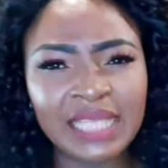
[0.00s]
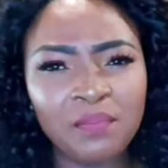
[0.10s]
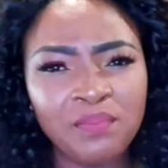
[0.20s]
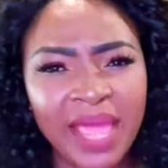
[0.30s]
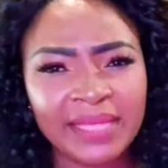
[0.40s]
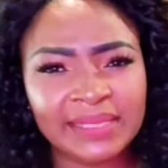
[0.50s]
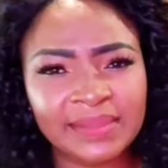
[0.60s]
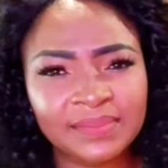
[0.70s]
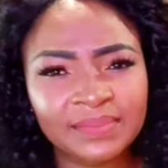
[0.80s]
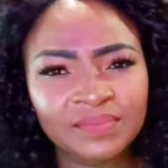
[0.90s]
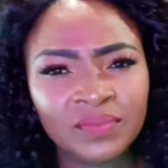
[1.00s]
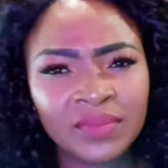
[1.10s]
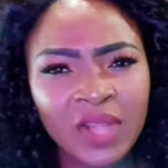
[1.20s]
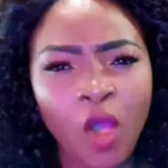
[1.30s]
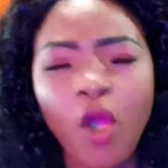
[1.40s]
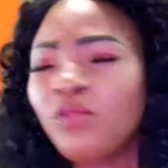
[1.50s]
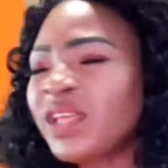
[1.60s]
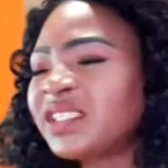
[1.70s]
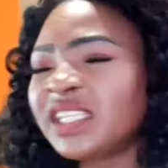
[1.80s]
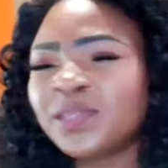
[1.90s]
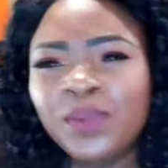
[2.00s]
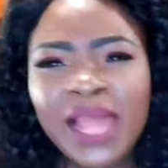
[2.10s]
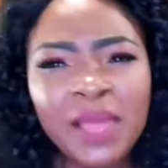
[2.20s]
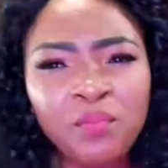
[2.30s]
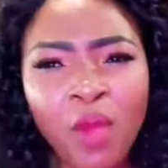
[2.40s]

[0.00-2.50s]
Always displaying public affection.